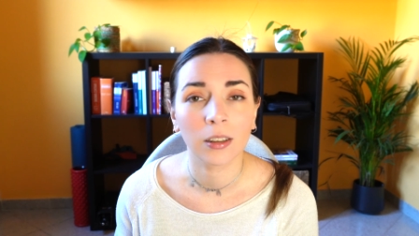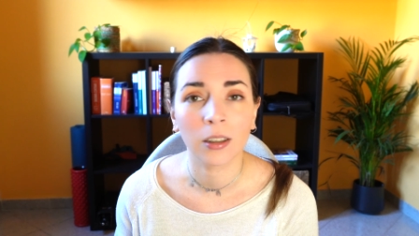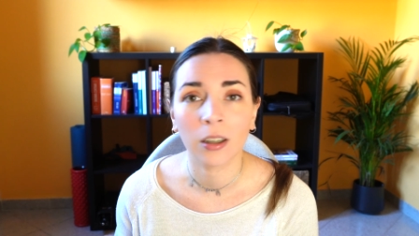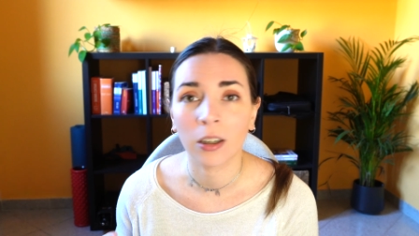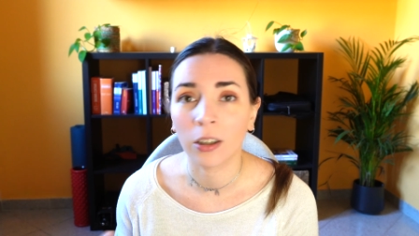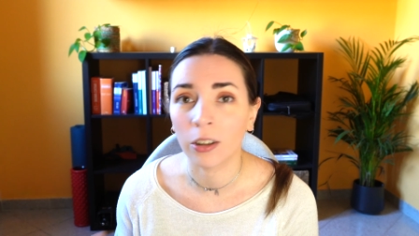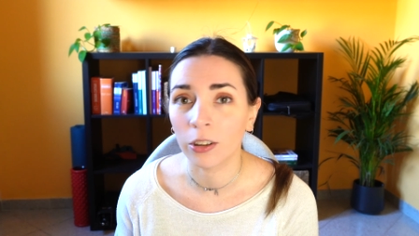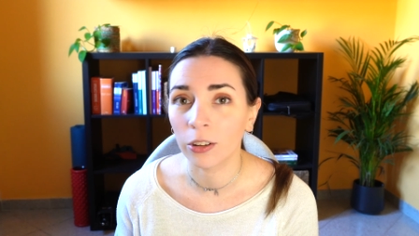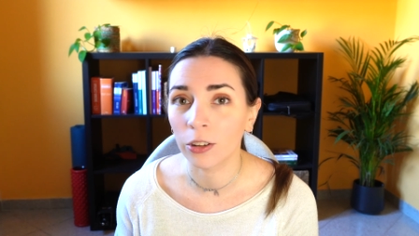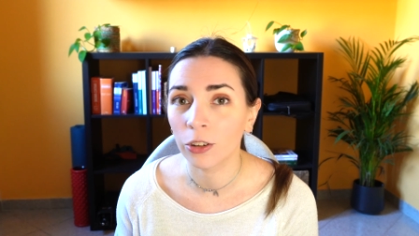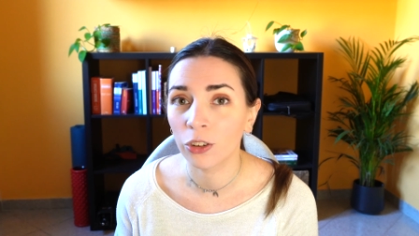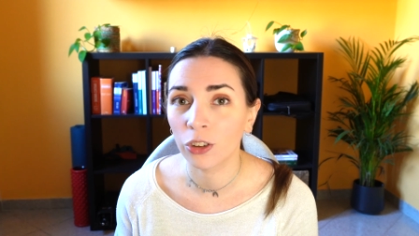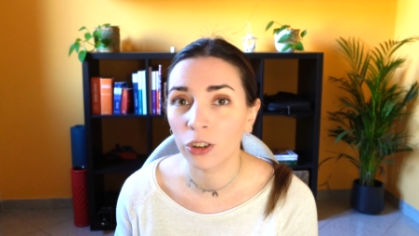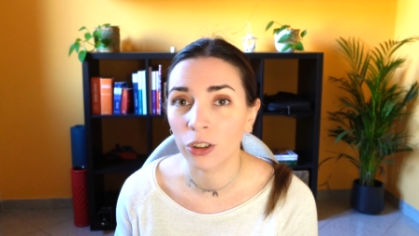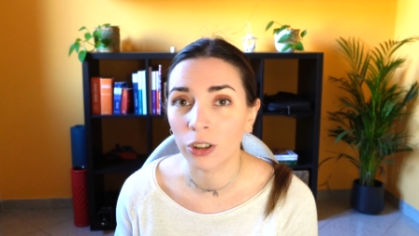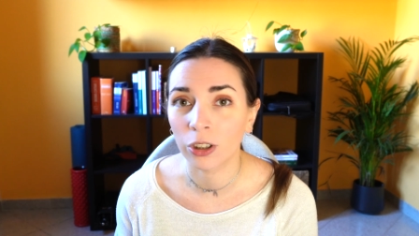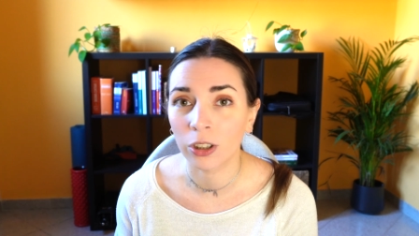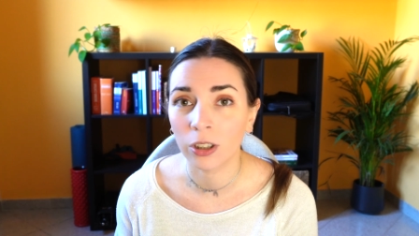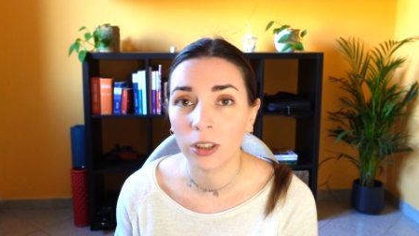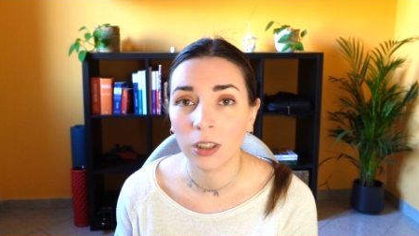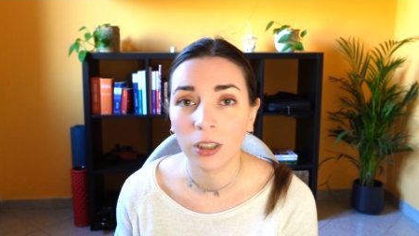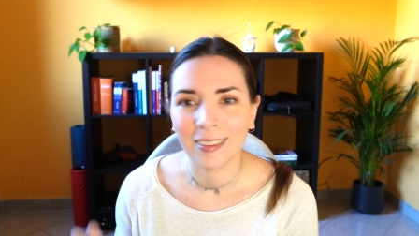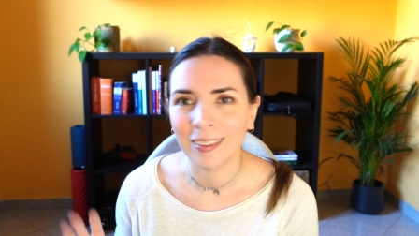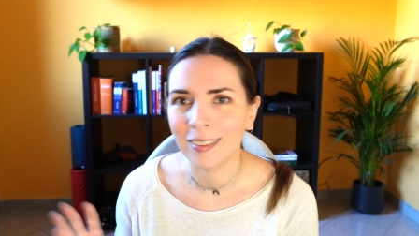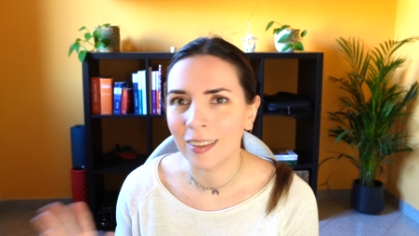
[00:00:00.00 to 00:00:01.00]

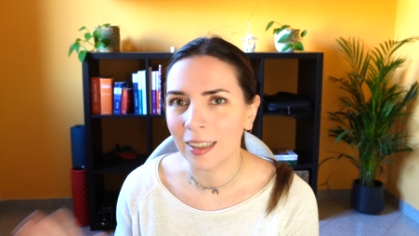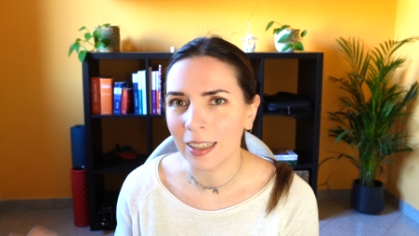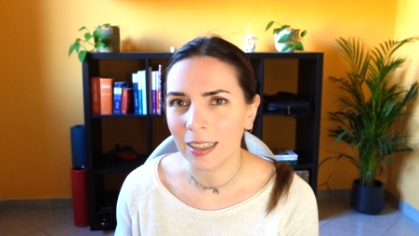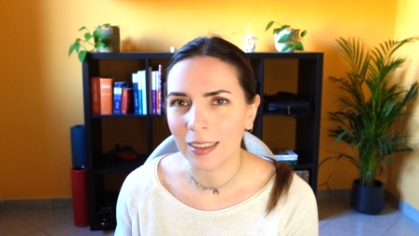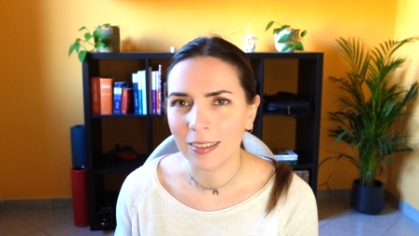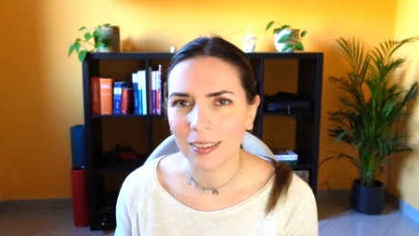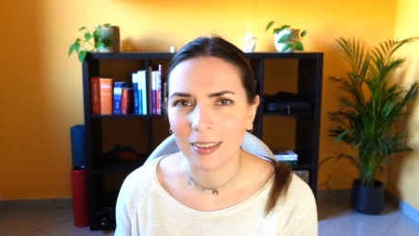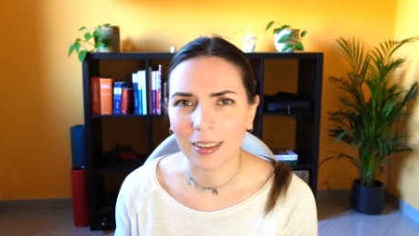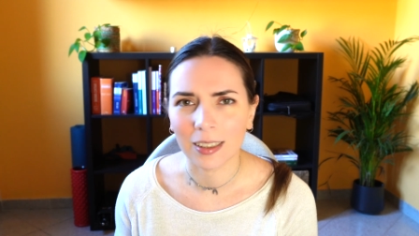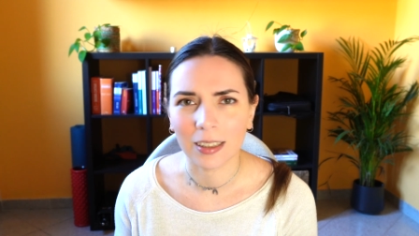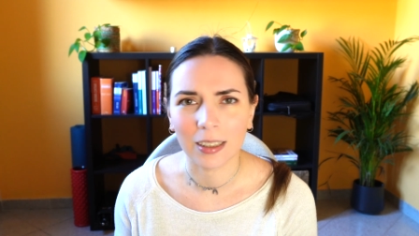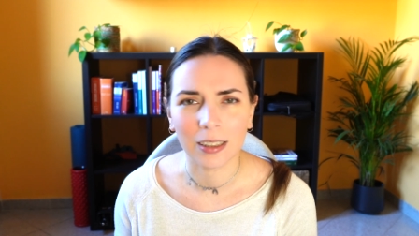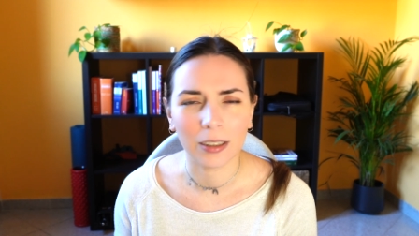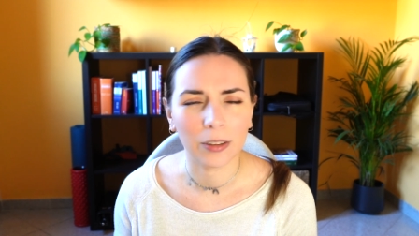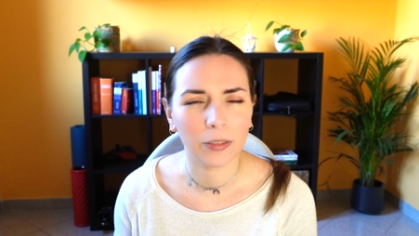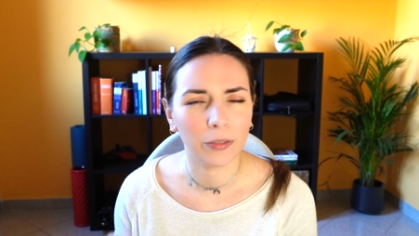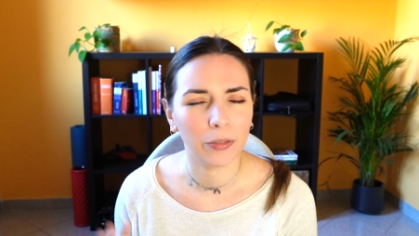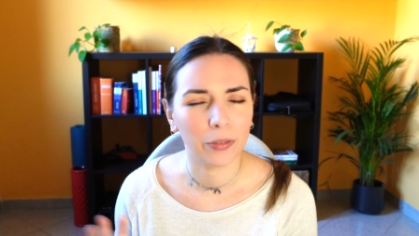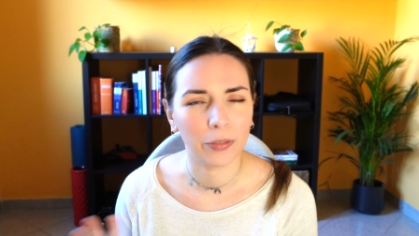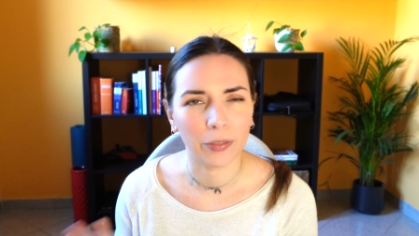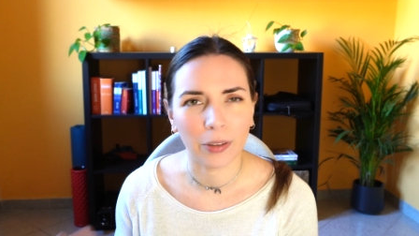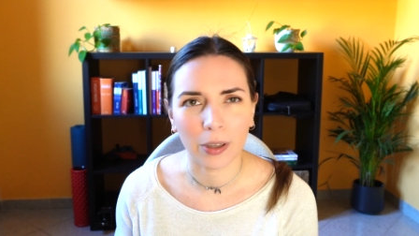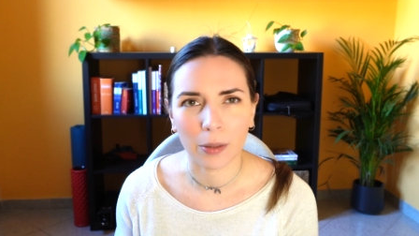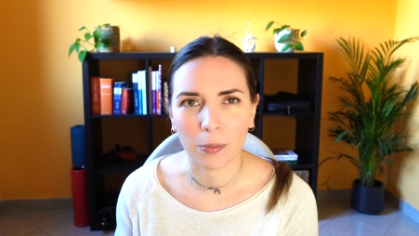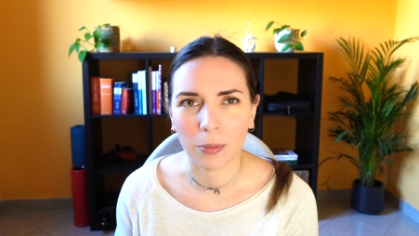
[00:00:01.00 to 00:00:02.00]
culture, dating,
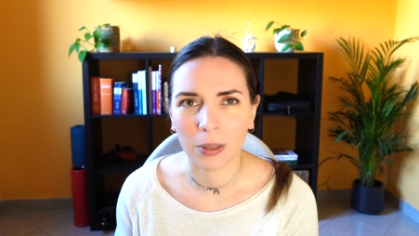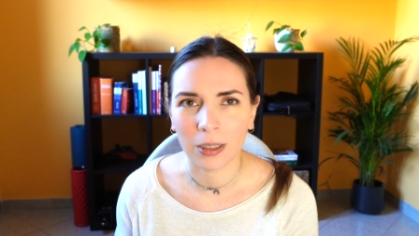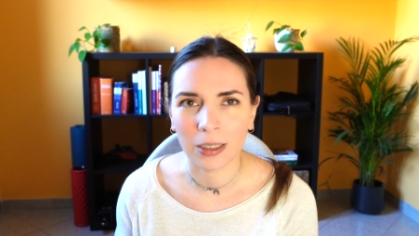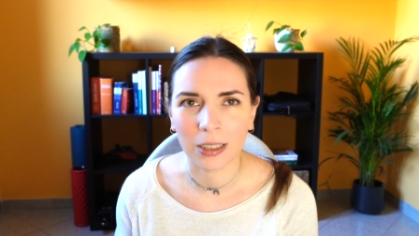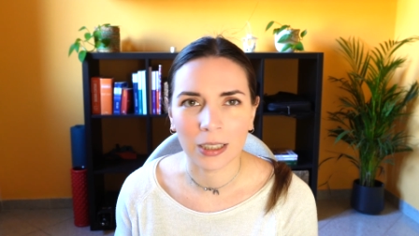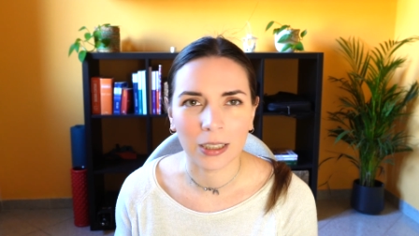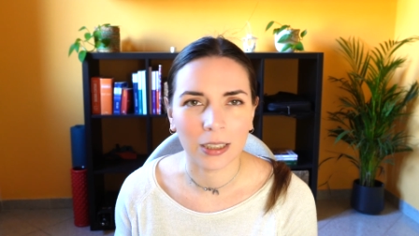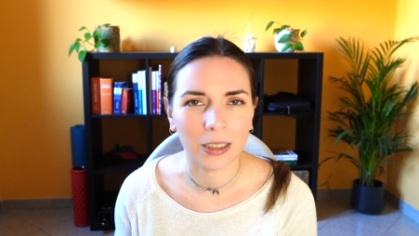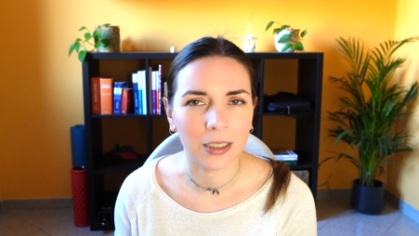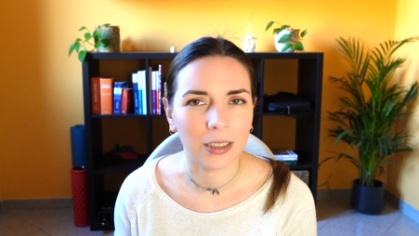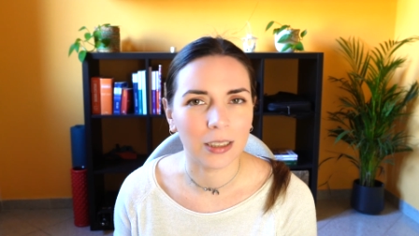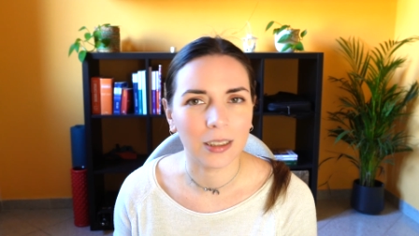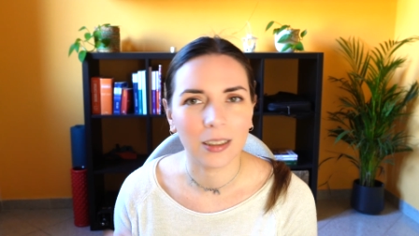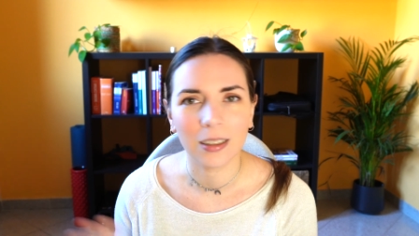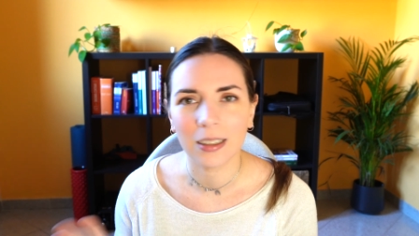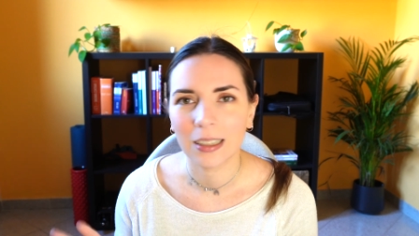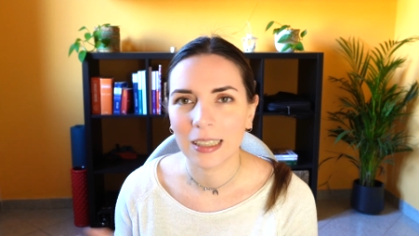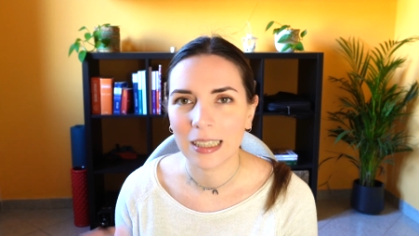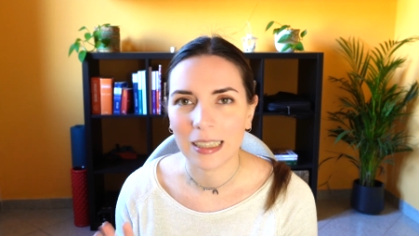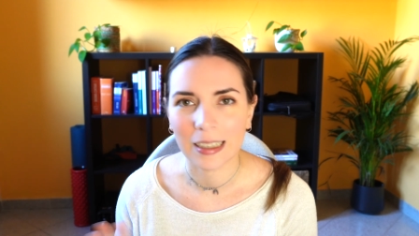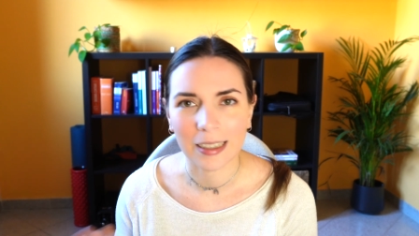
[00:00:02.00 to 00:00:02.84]
family